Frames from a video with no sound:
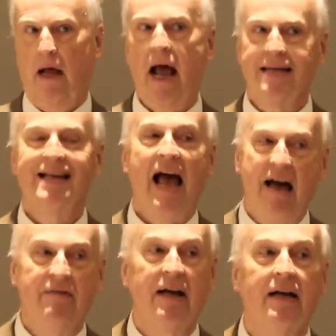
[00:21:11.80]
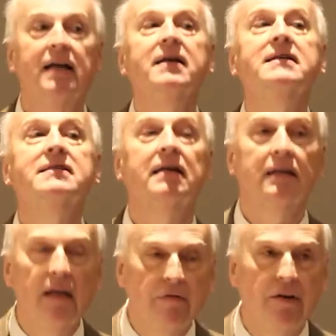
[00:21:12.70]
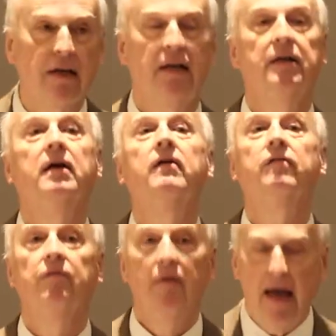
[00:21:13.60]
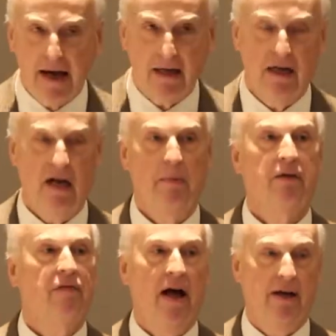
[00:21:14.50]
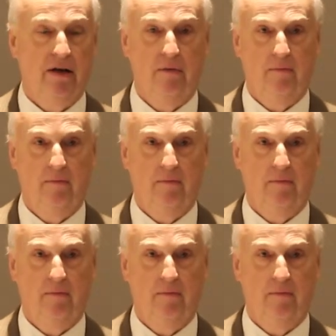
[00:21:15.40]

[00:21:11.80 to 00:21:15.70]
as having significant economic value.